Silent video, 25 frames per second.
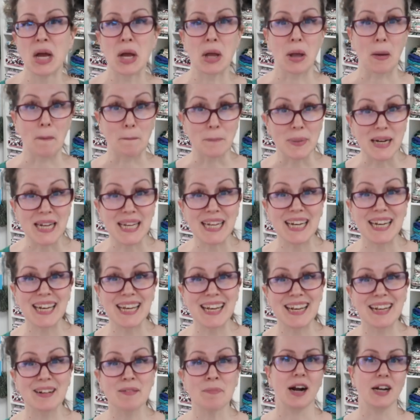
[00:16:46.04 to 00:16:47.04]

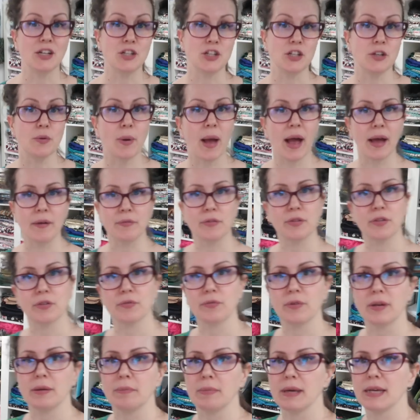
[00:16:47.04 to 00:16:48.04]
completely. I do have
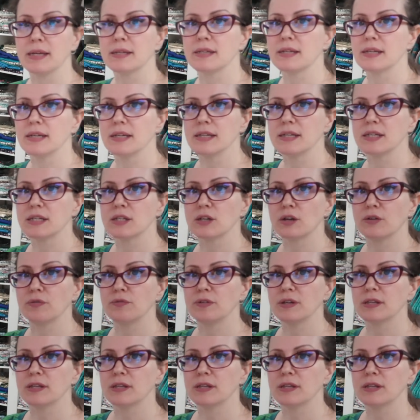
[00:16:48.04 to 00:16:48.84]
3 meters of